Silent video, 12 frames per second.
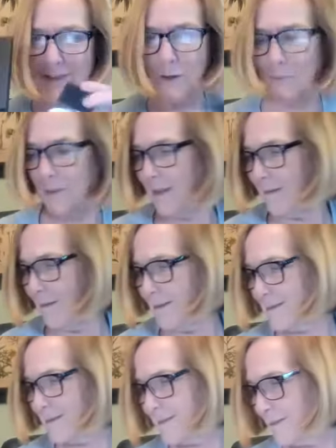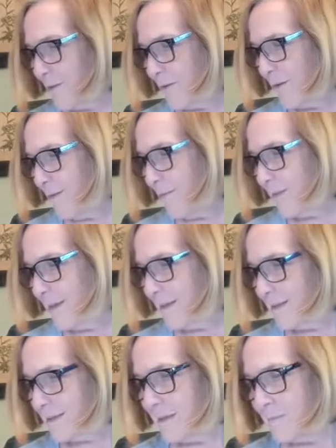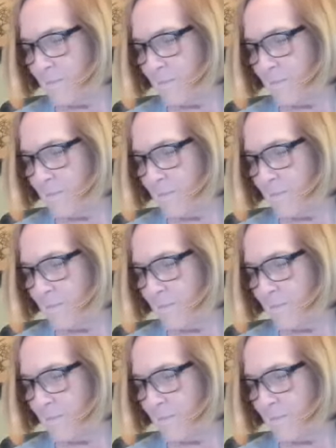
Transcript: of these doggone things.